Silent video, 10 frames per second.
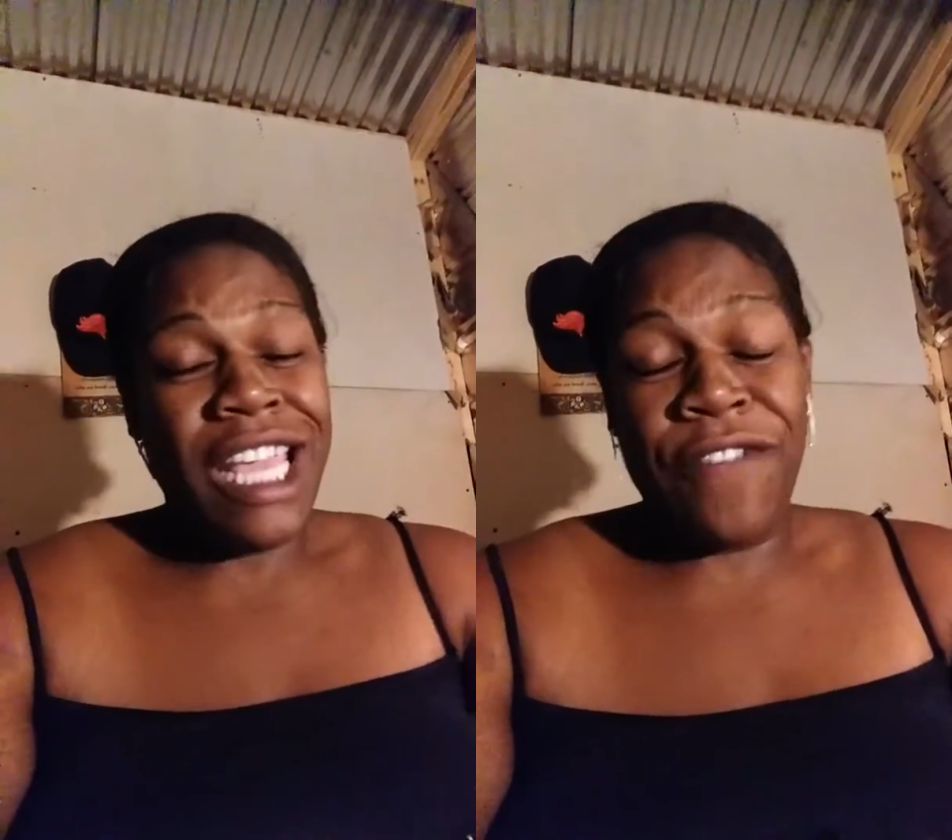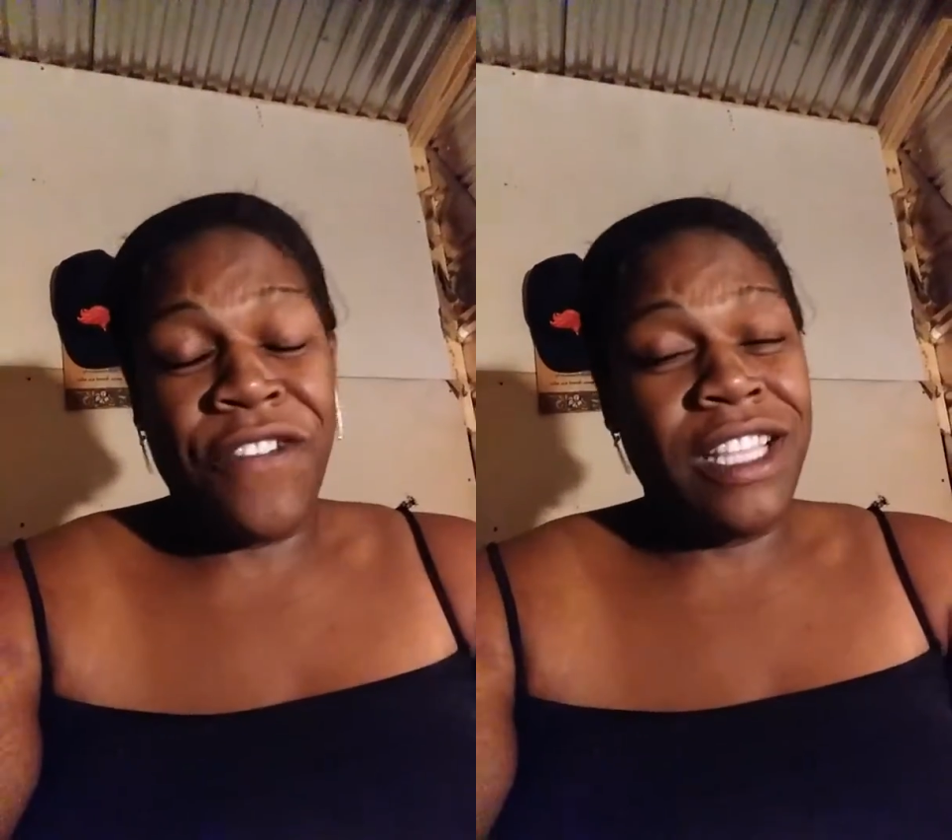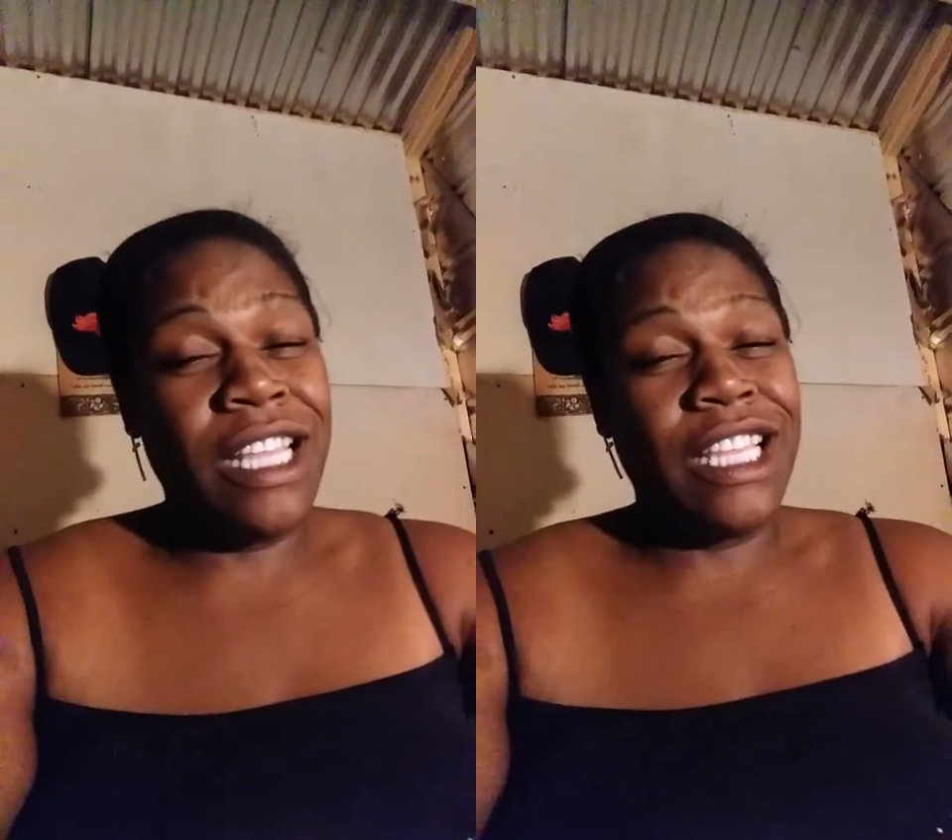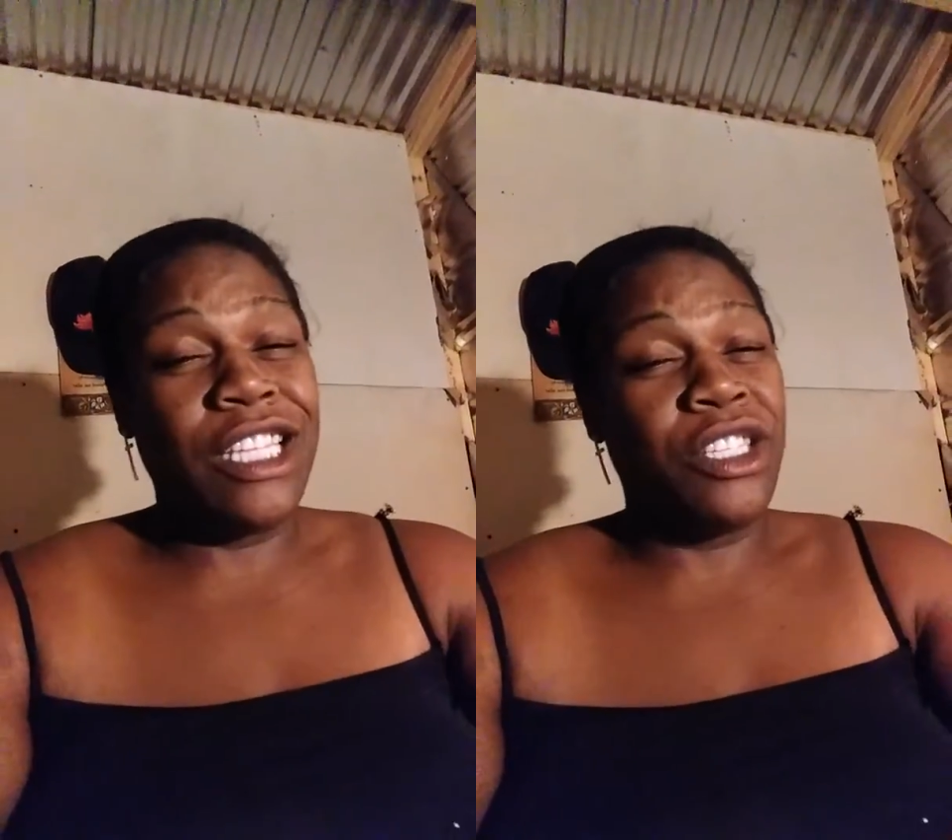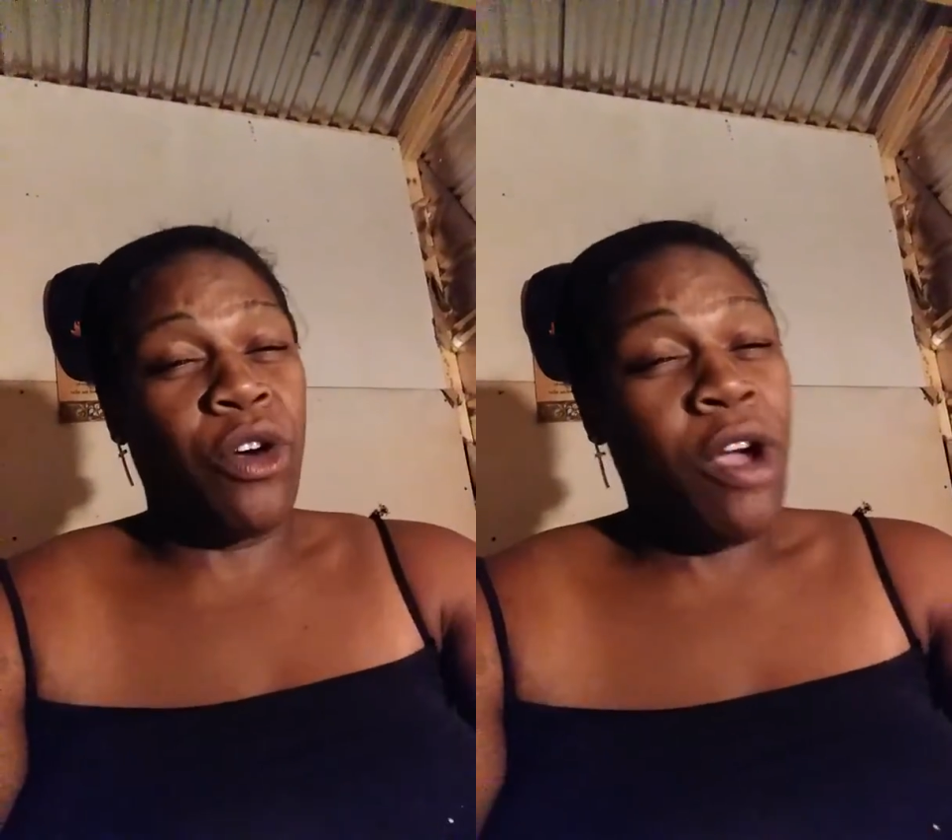If you need
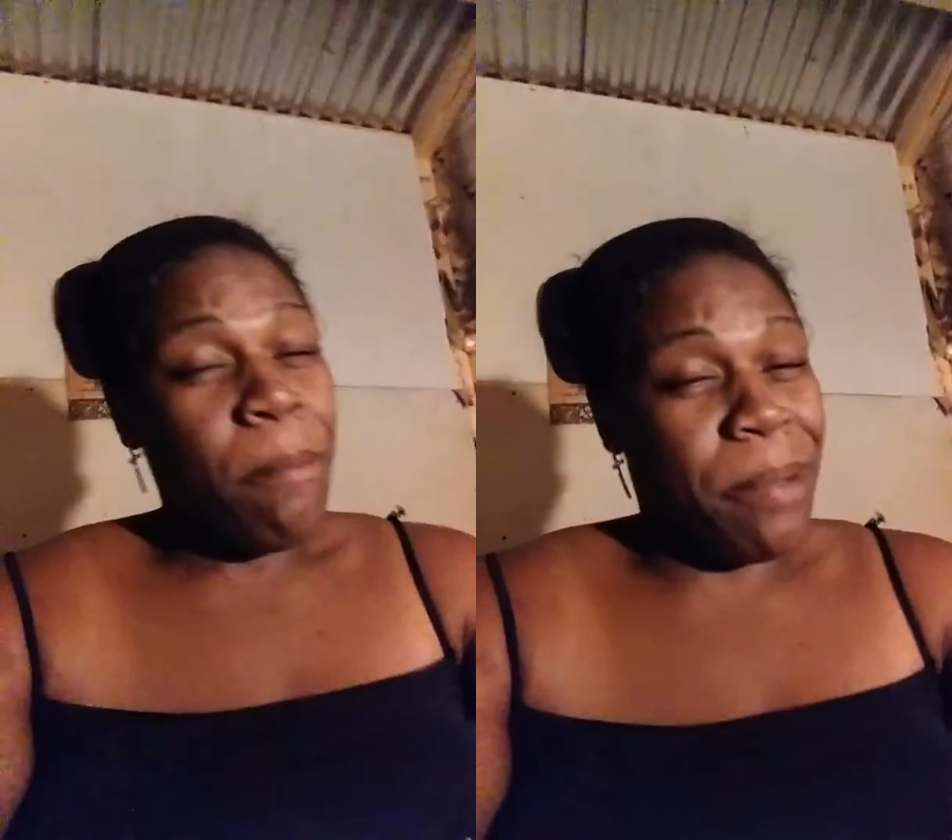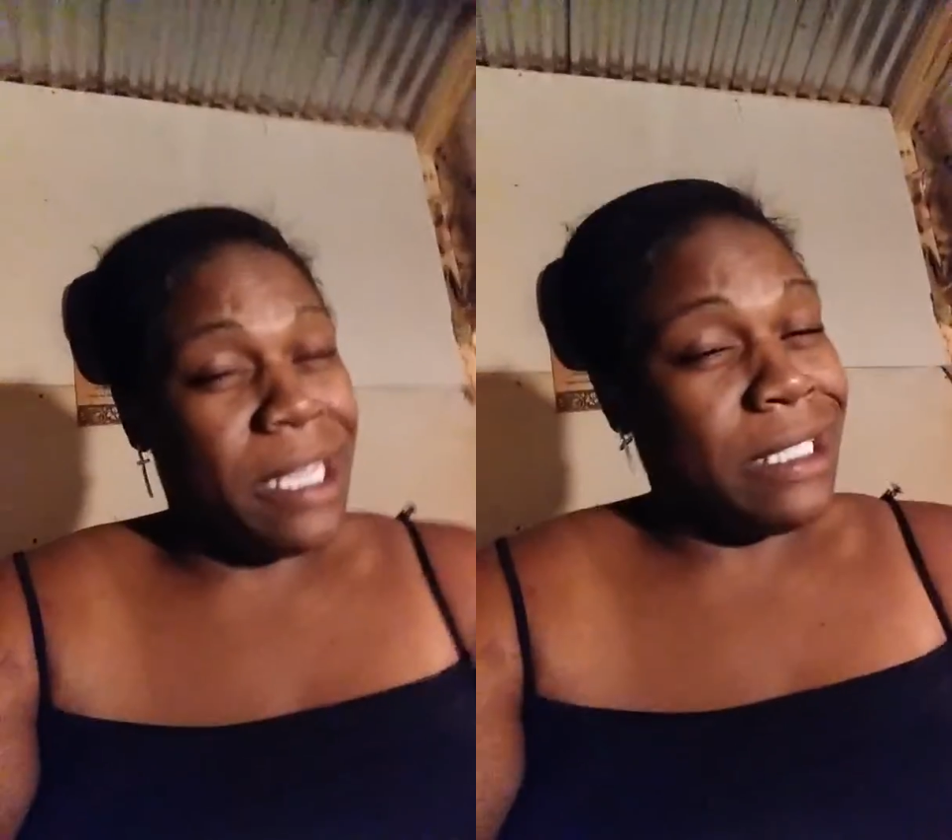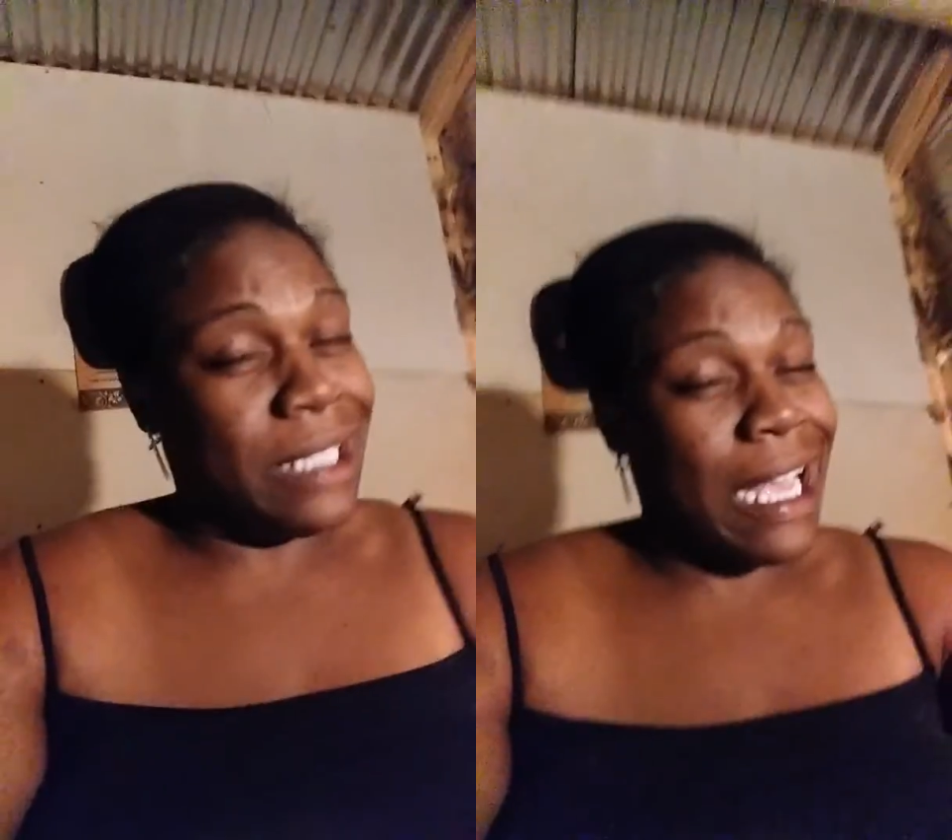it, yo. Bitch,